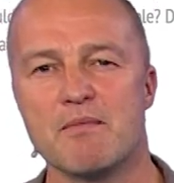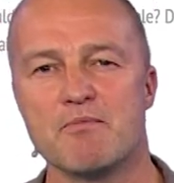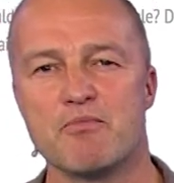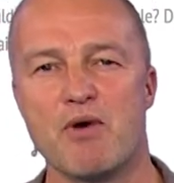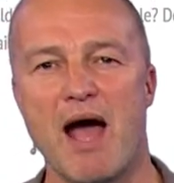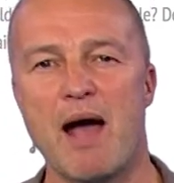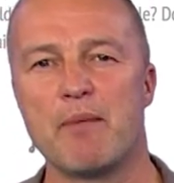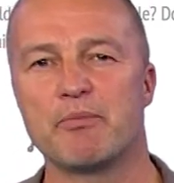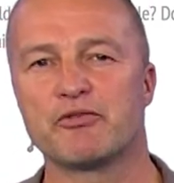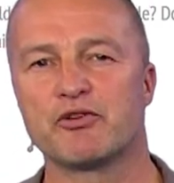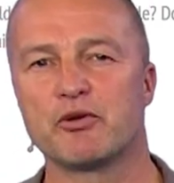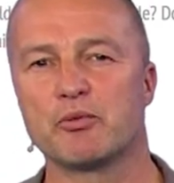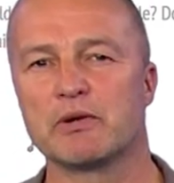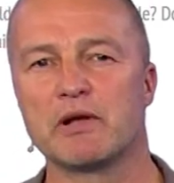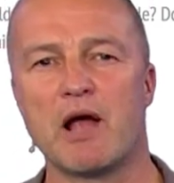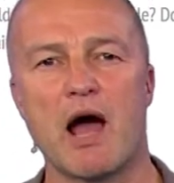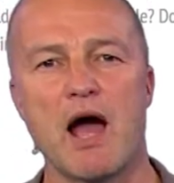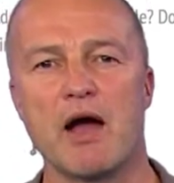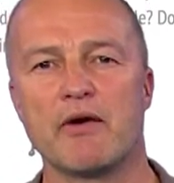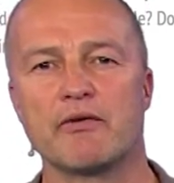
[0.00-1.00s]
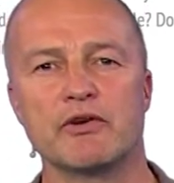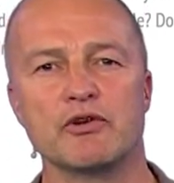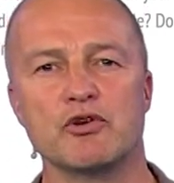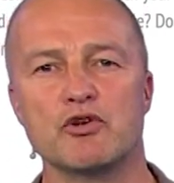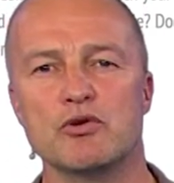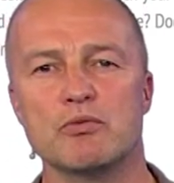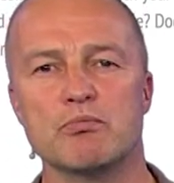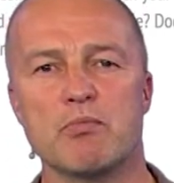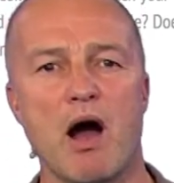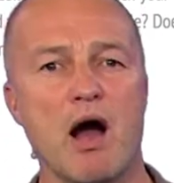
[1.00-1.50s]
Perhaps you will hire a
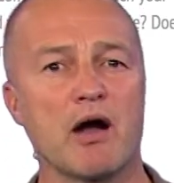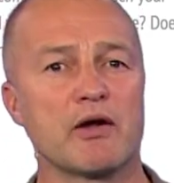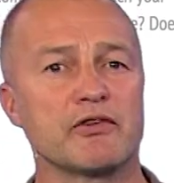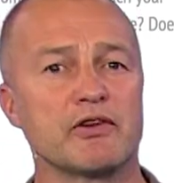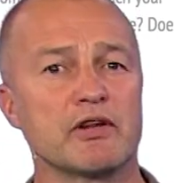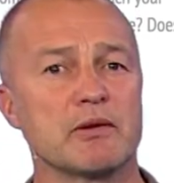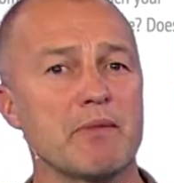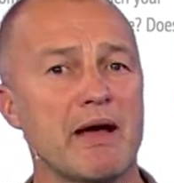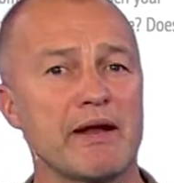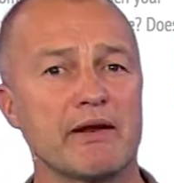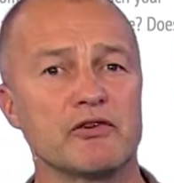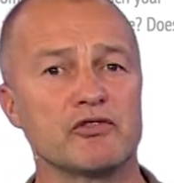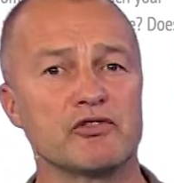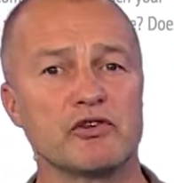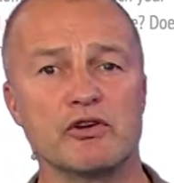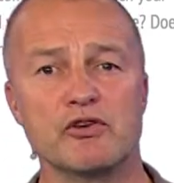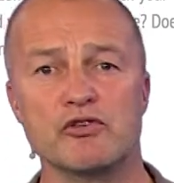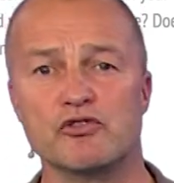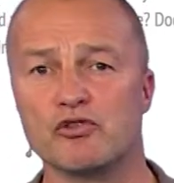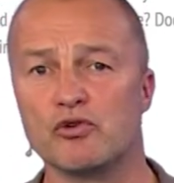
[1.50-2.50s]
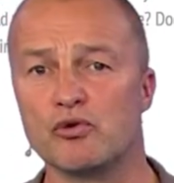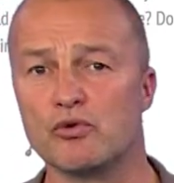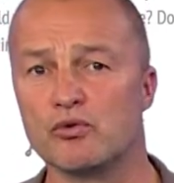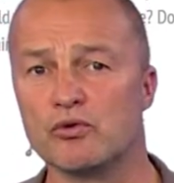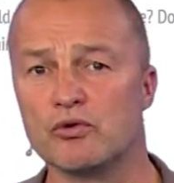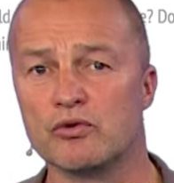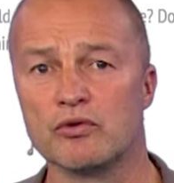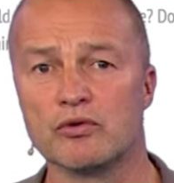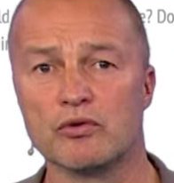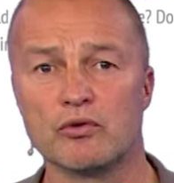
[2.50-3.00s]
new marketing manager in
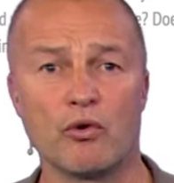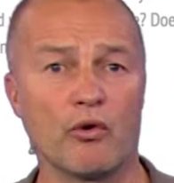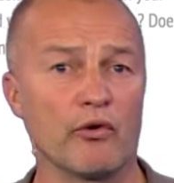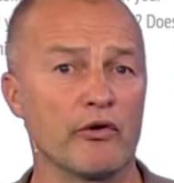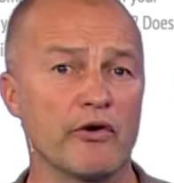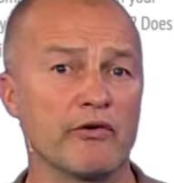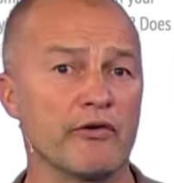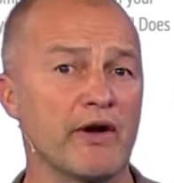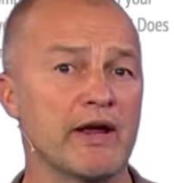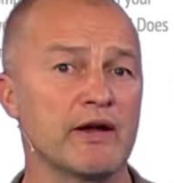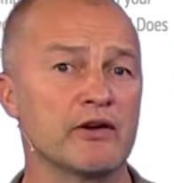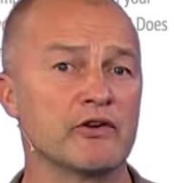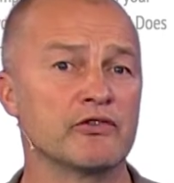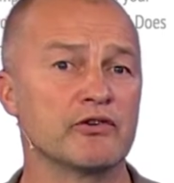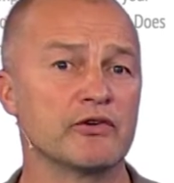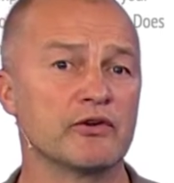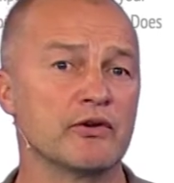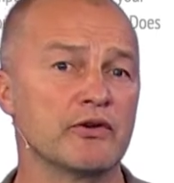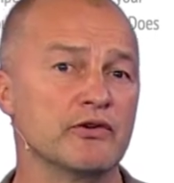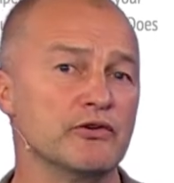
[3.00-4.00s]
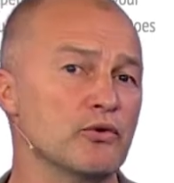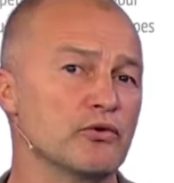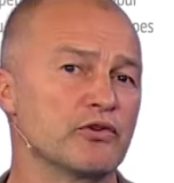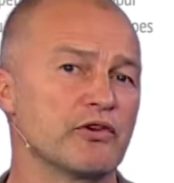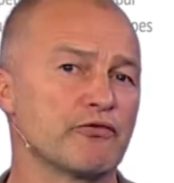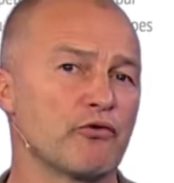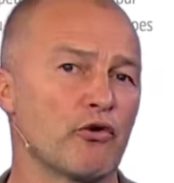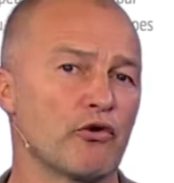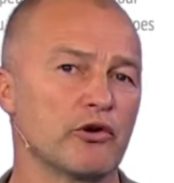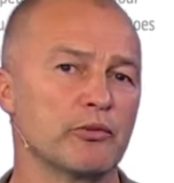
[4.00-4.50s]
June or arrange a
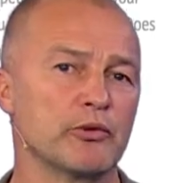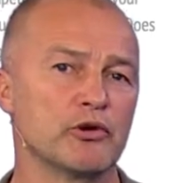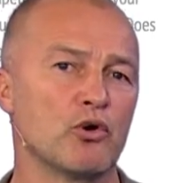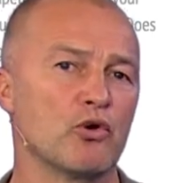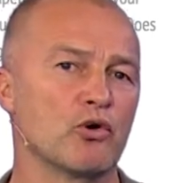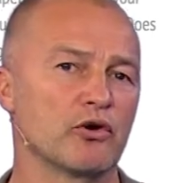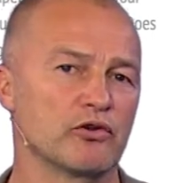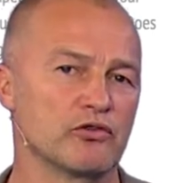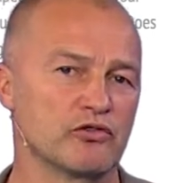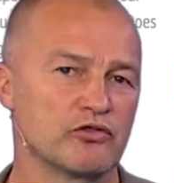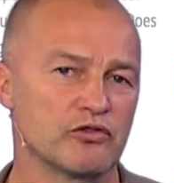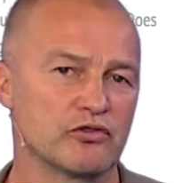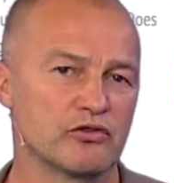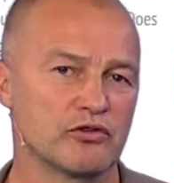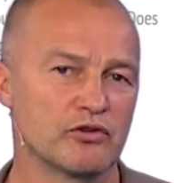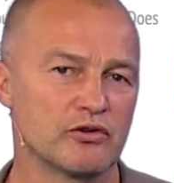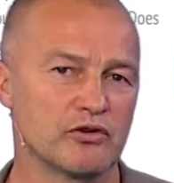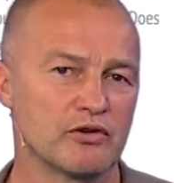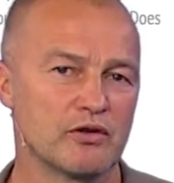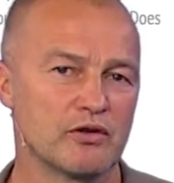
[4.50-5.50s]
user forum in August.